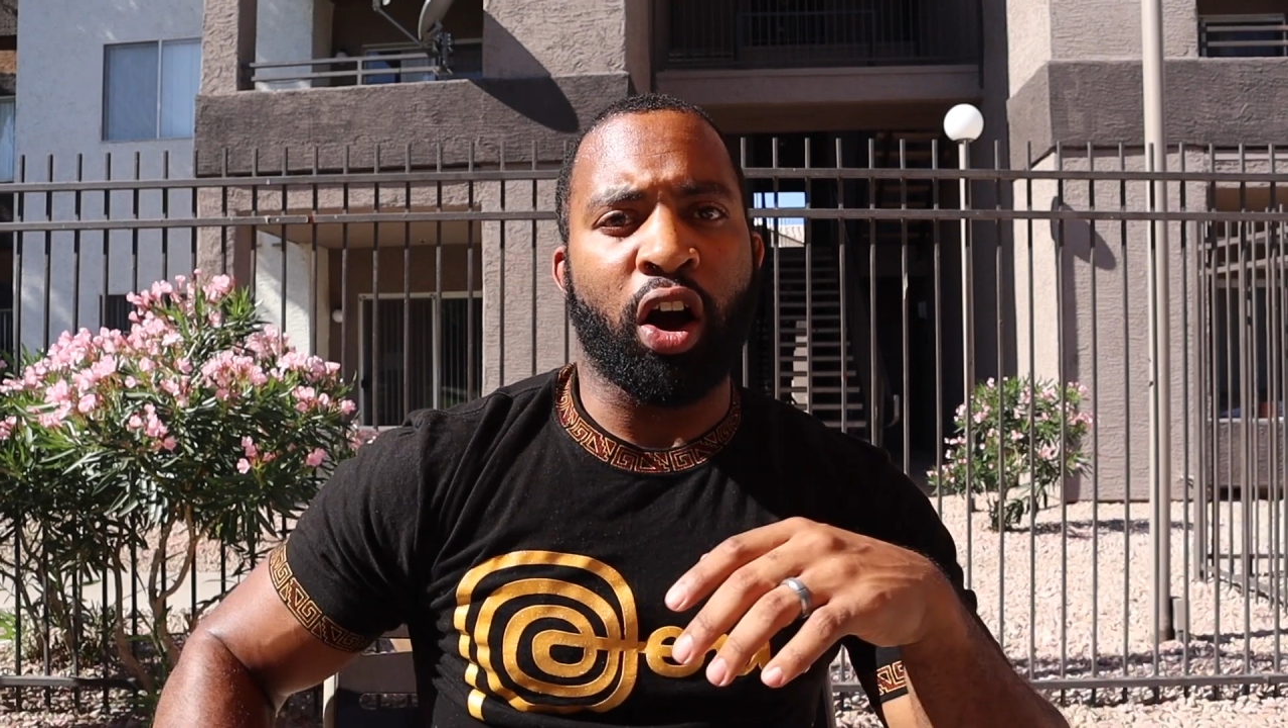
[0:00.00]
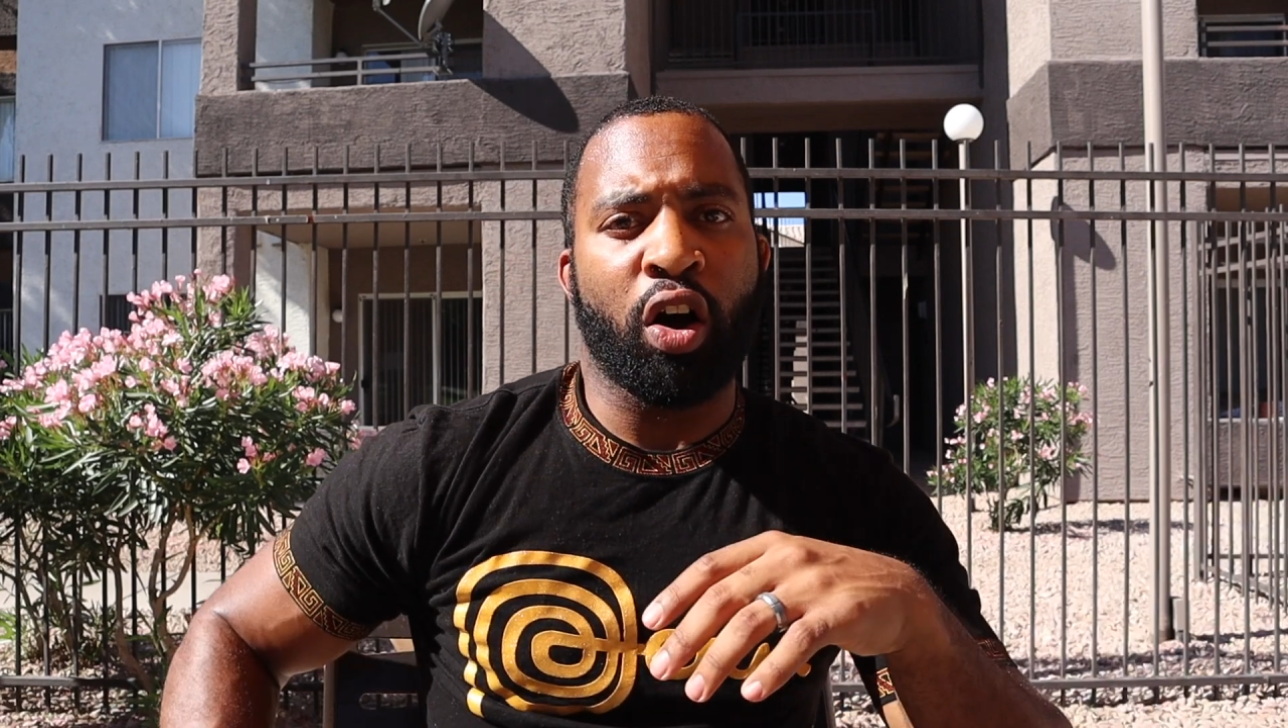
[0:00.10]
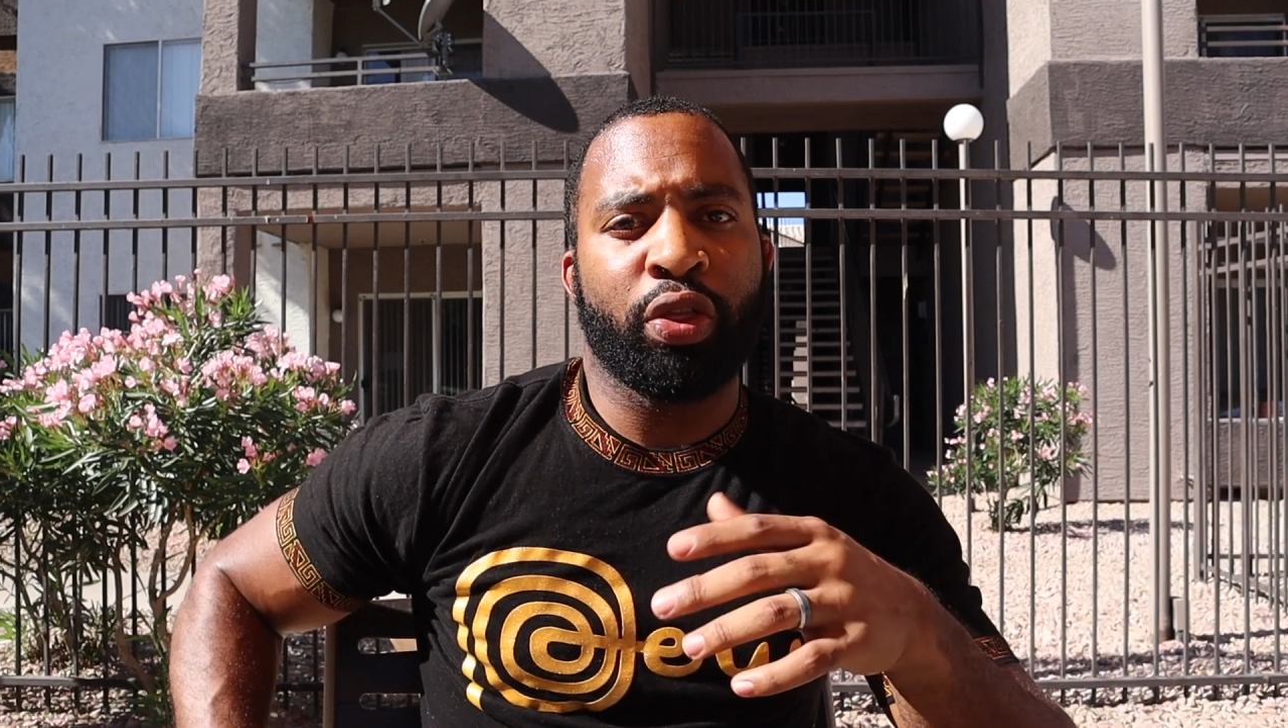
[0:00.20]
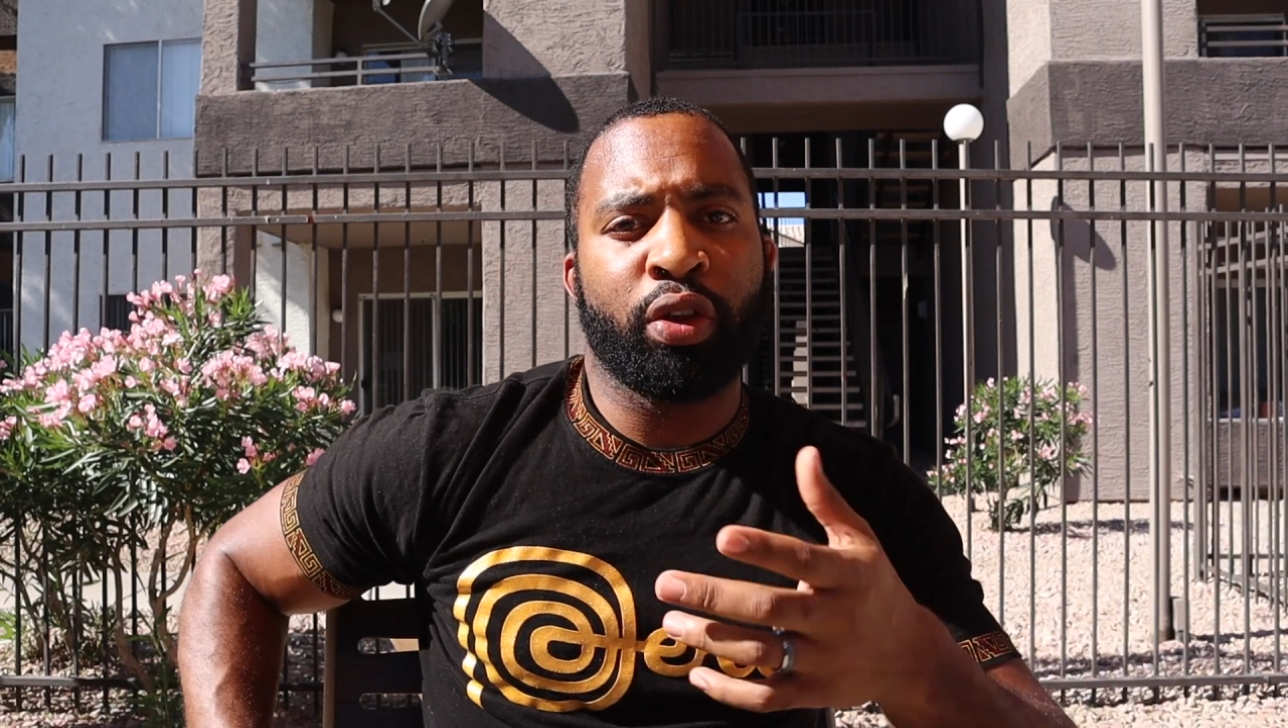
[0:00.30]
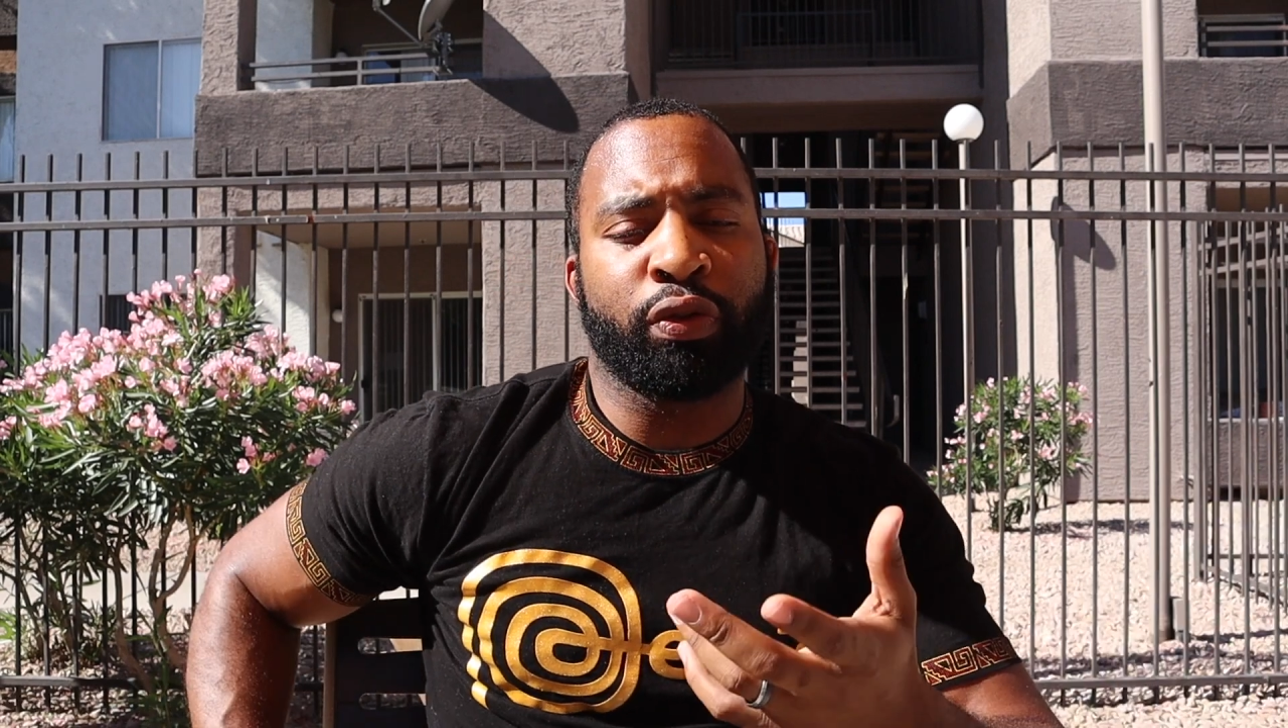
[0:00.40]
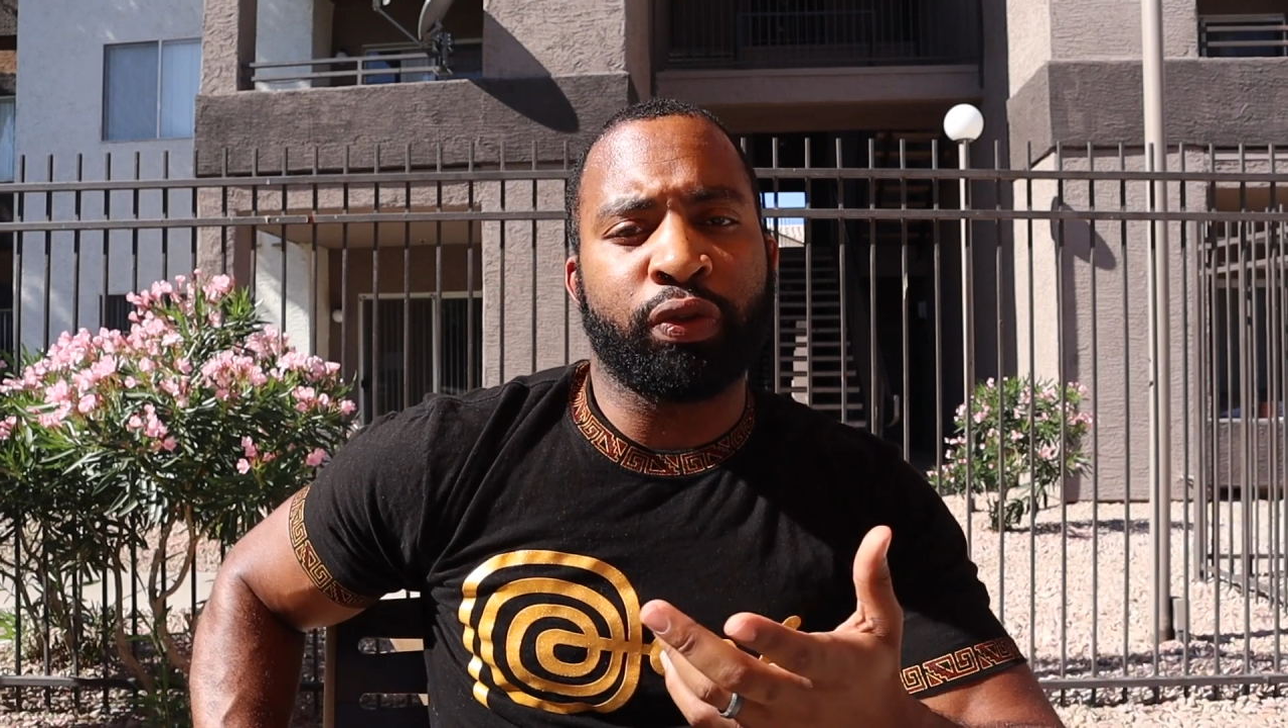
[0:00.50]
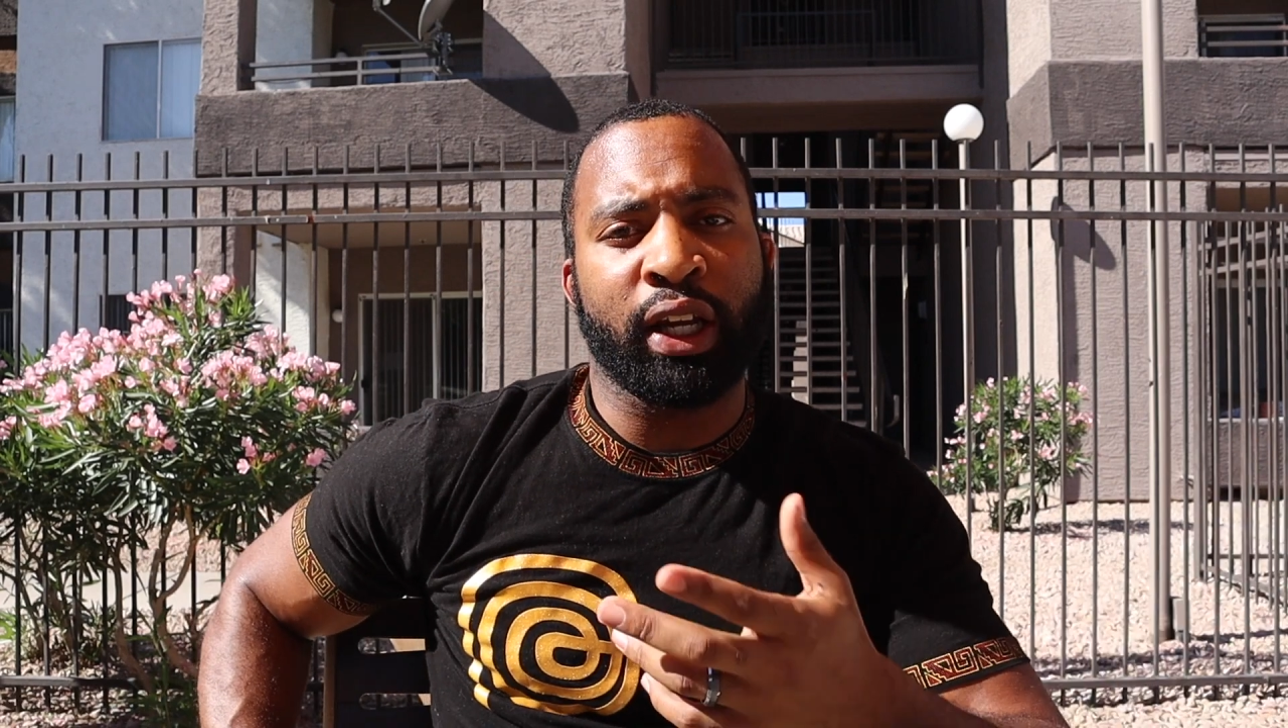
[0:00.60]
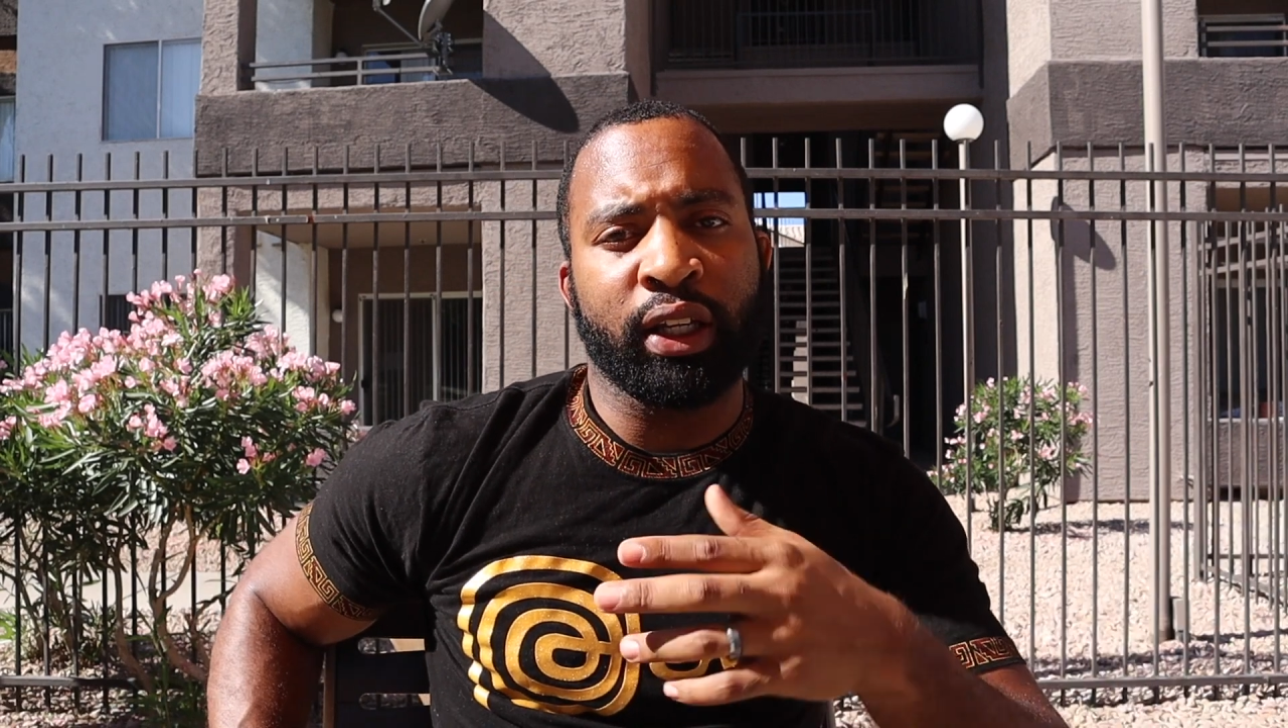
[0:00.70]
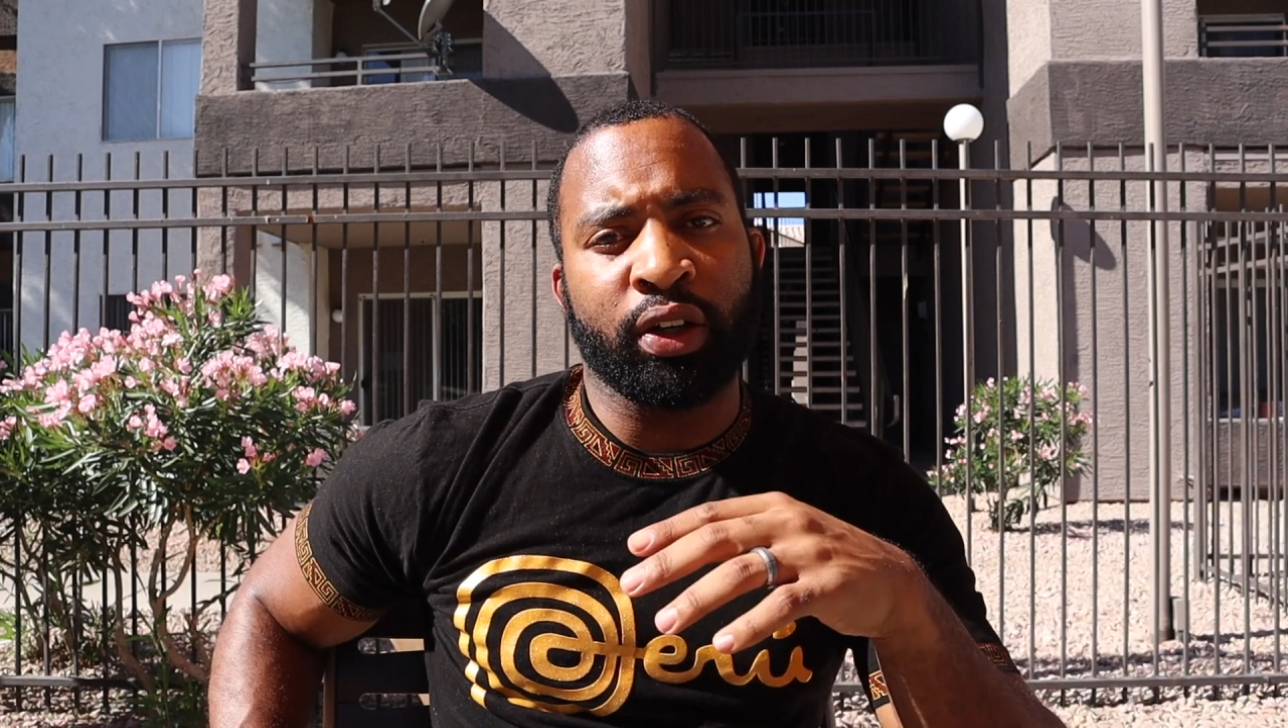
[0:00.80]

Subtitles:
Although the flight